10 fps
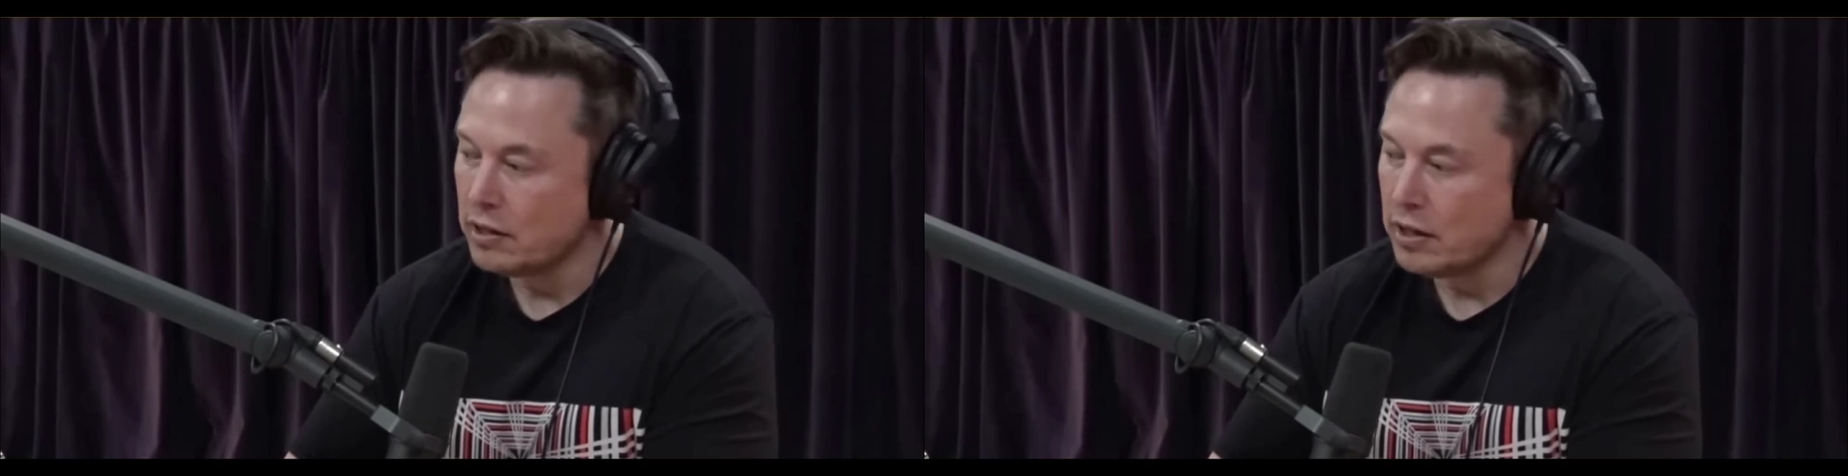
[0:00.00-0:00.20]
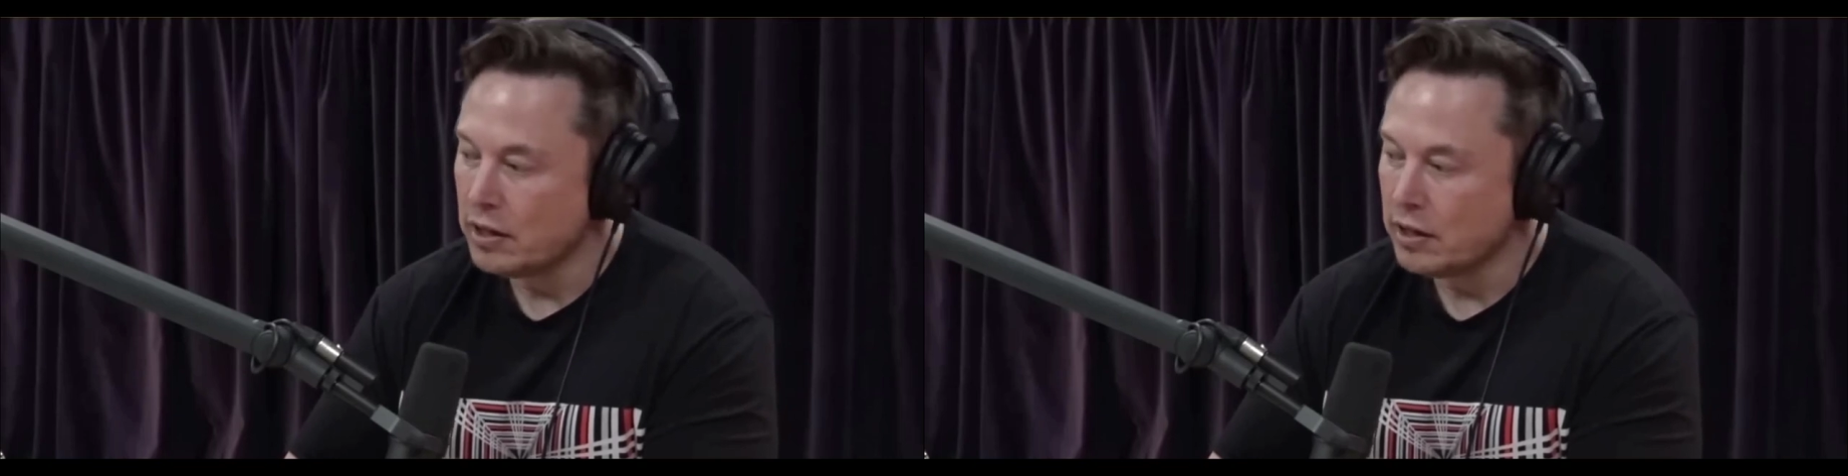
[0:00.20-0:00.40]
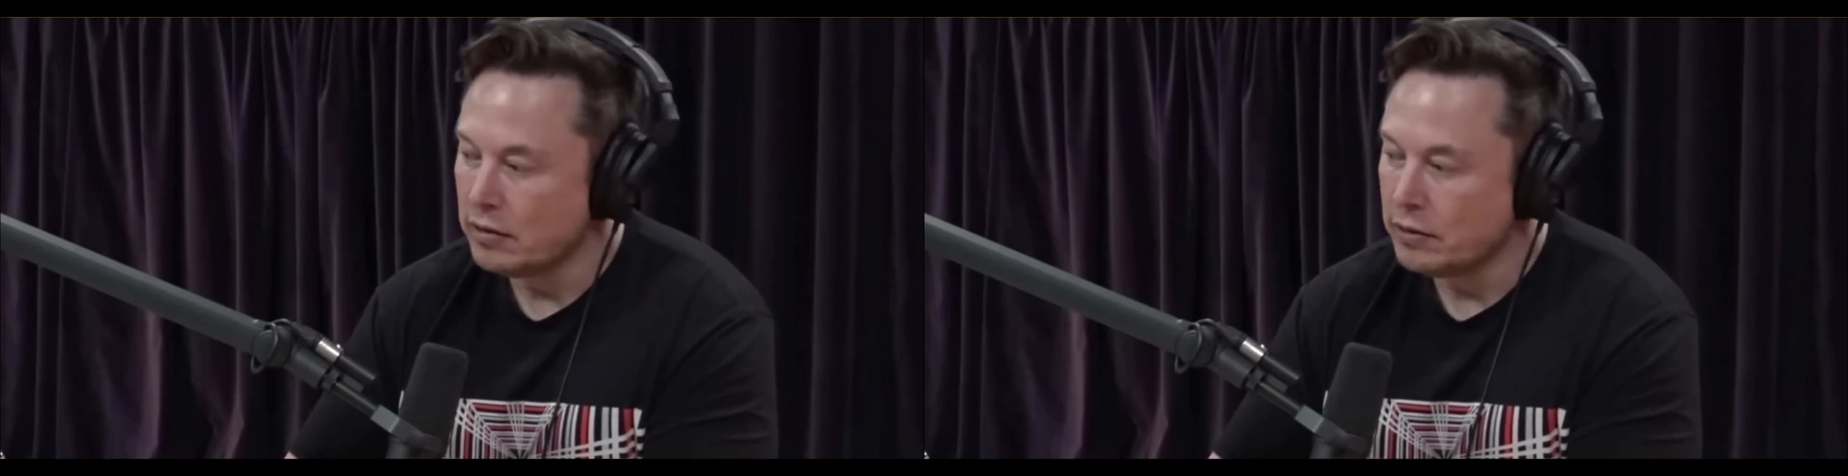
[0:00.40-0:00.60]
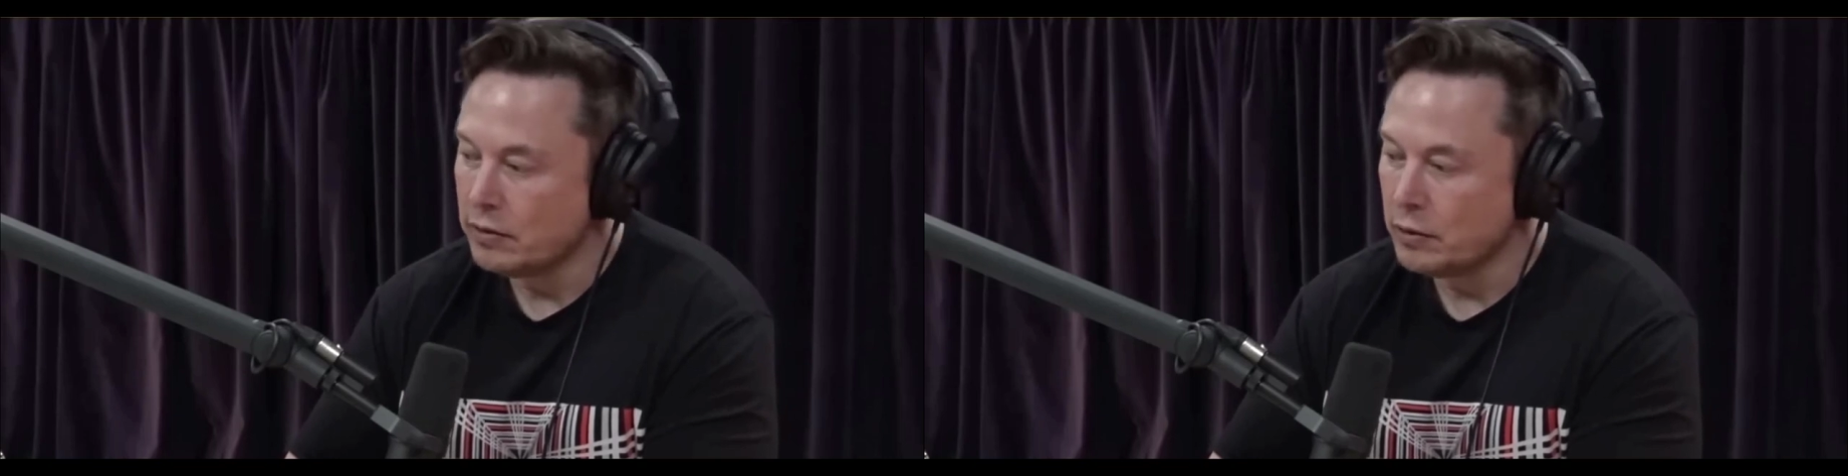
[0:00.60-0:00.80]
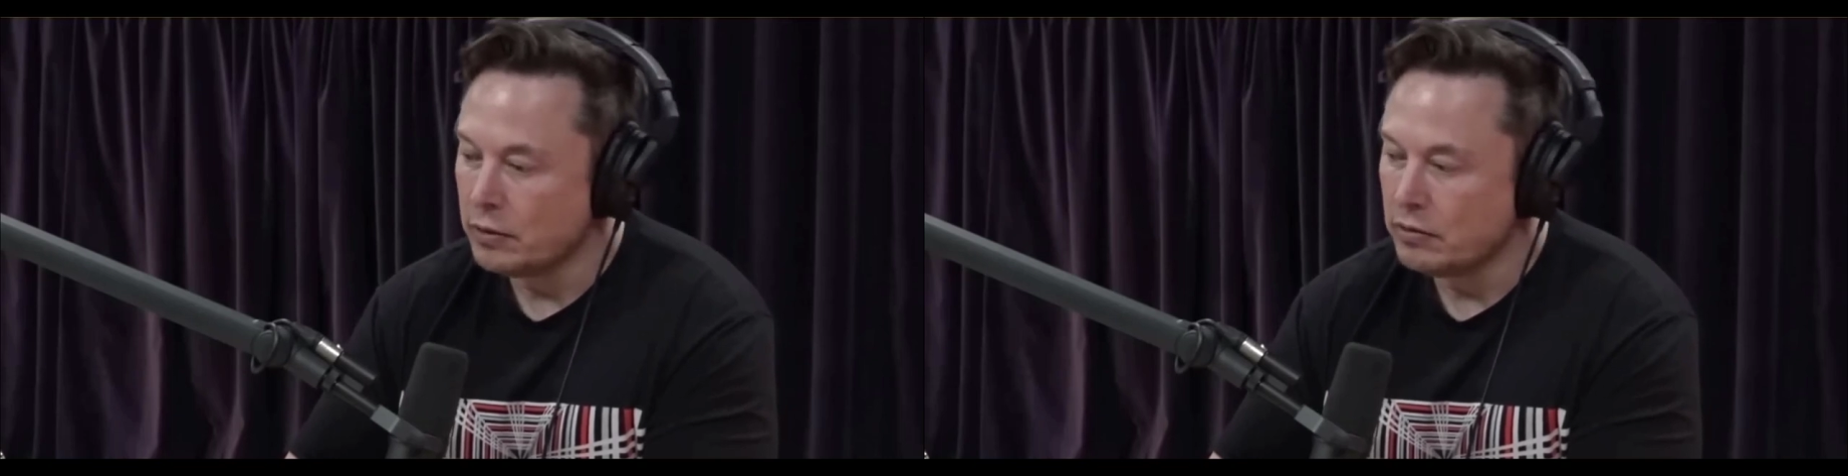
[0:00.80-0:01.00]

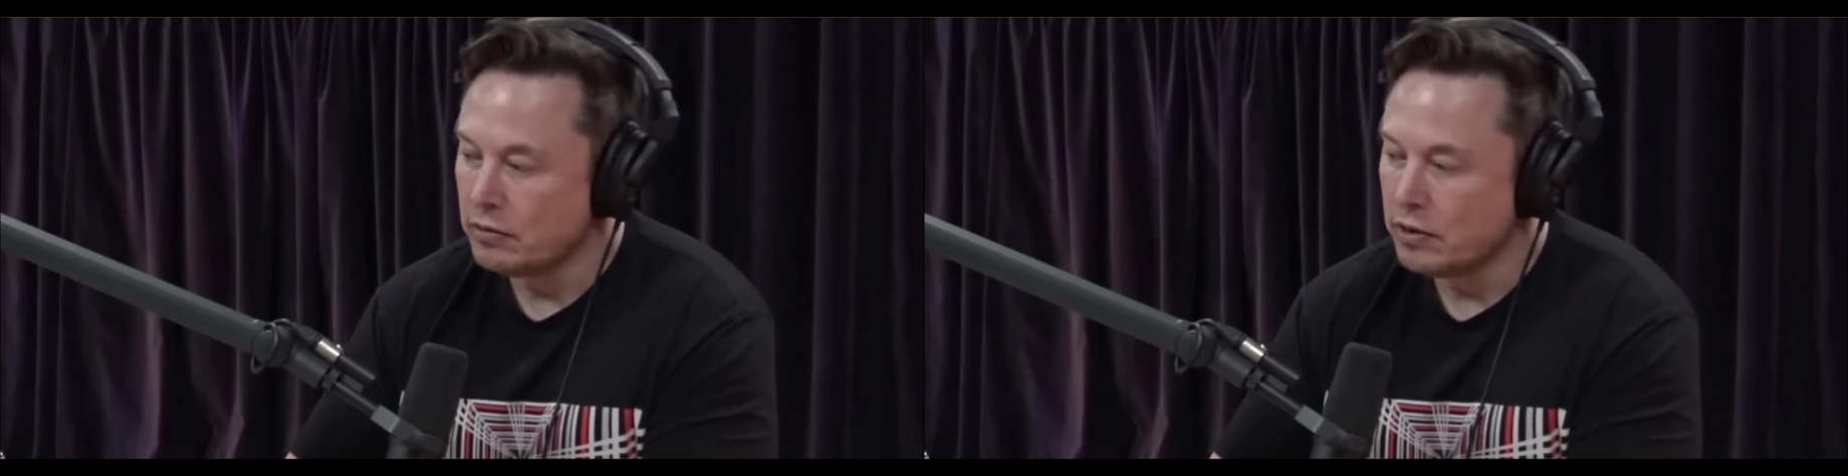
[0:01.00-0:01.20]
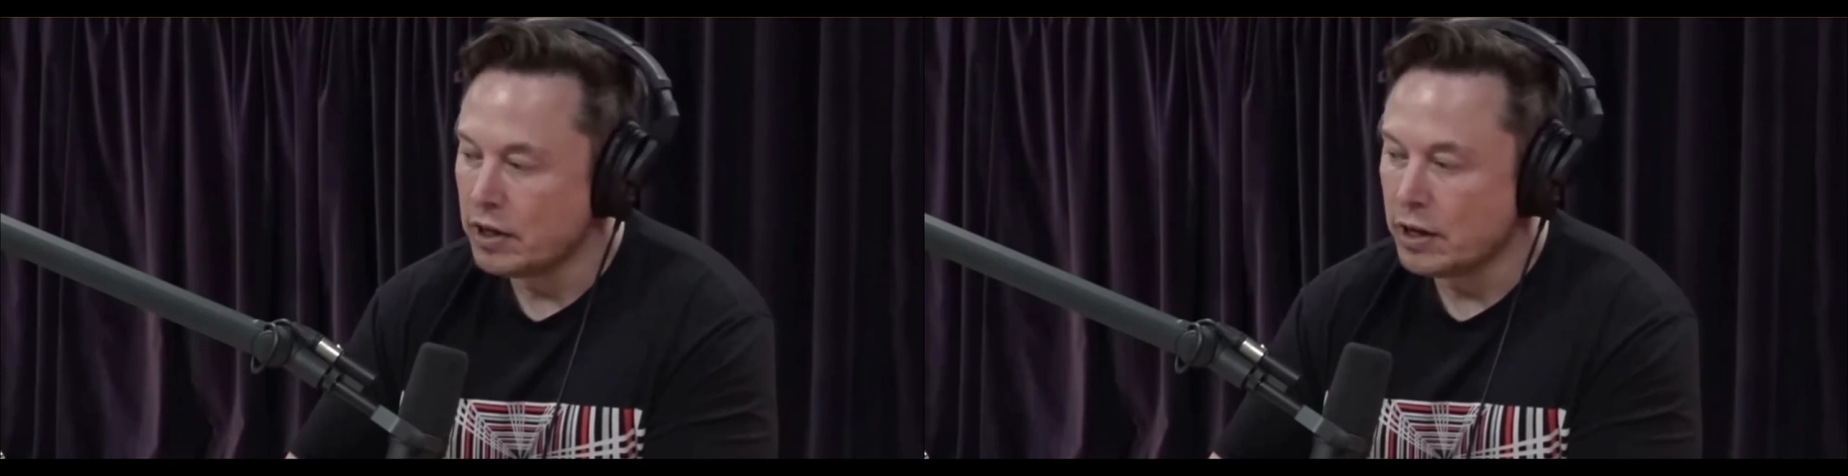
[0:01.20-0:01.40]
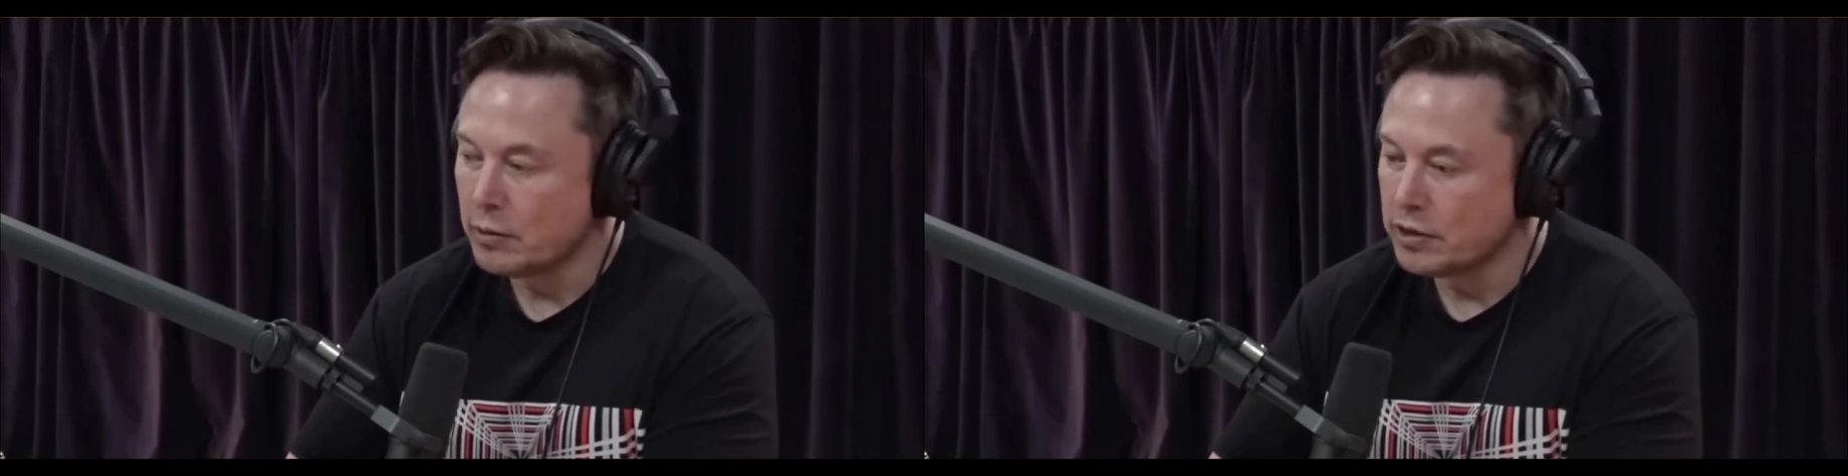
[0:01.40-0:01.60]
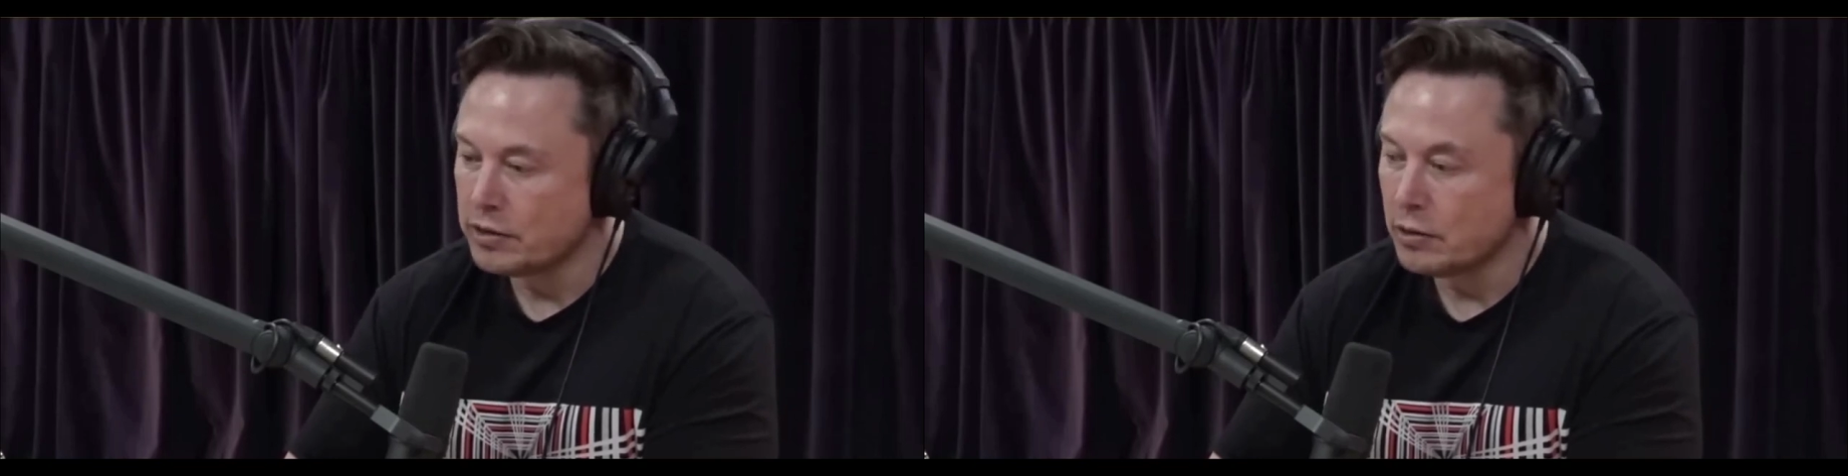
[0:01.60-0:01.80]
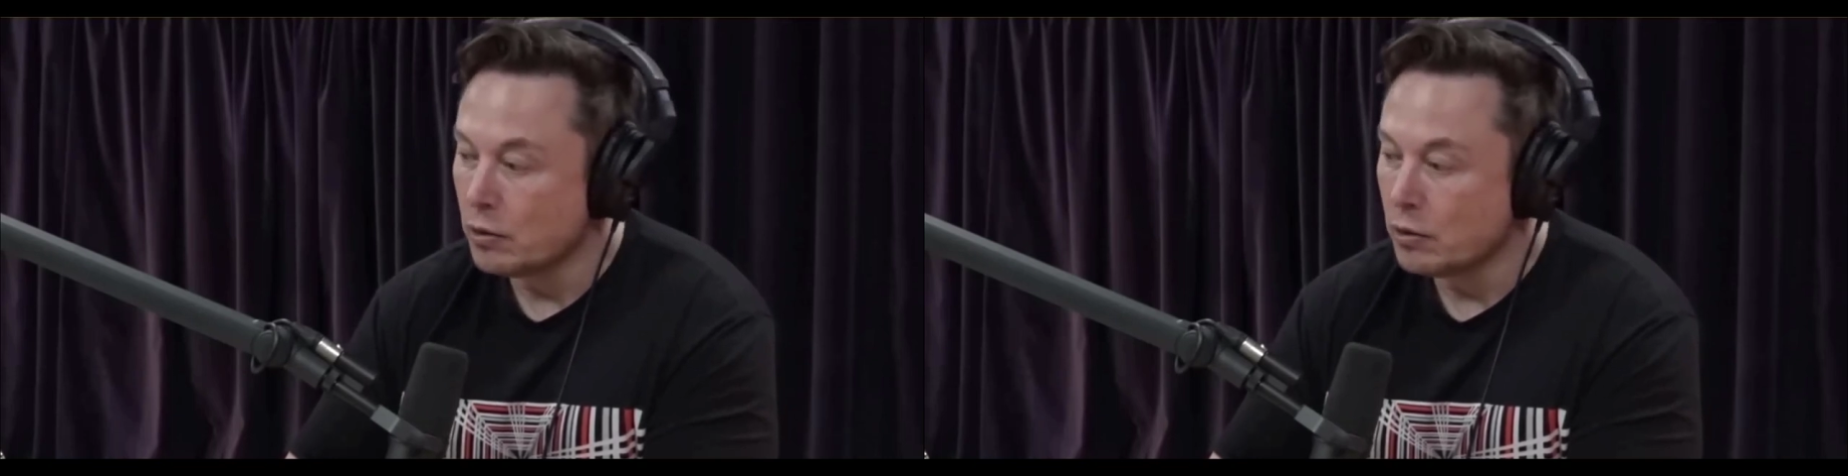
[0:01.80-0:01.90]
if you're not at risk,